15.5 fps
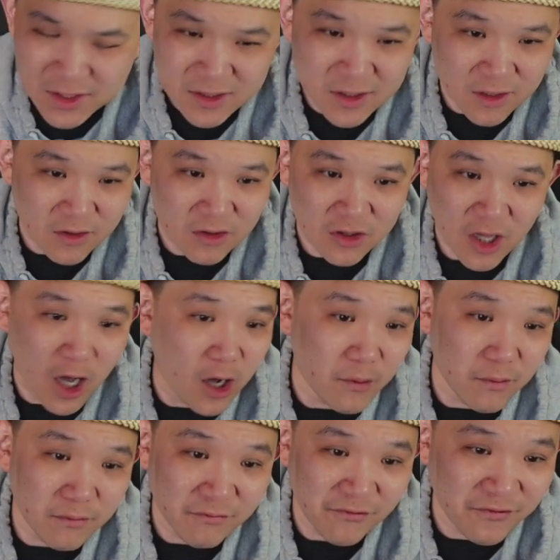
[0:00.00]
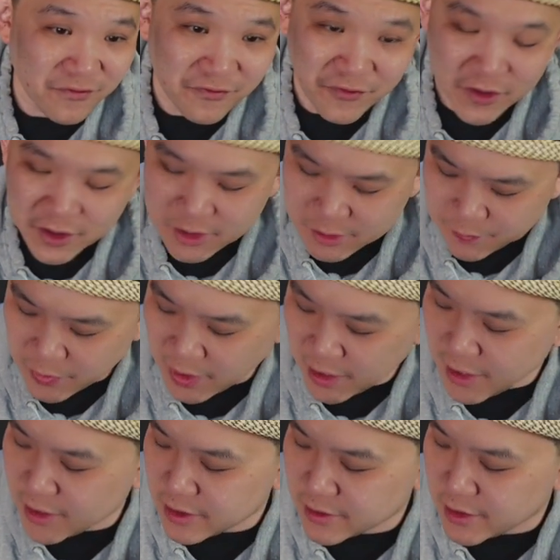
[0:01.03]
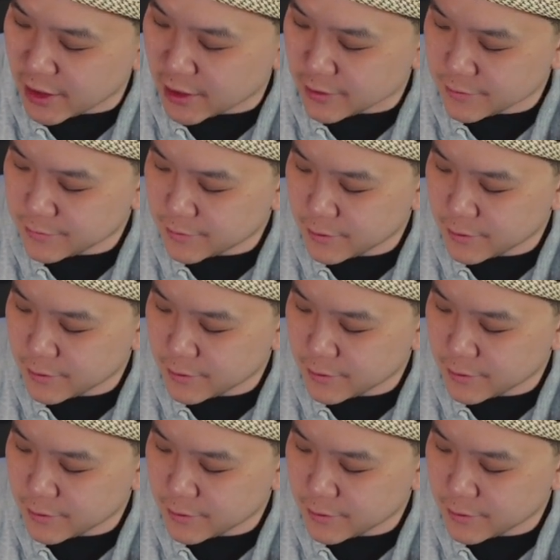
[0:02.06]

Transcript: is a long first beginning thing.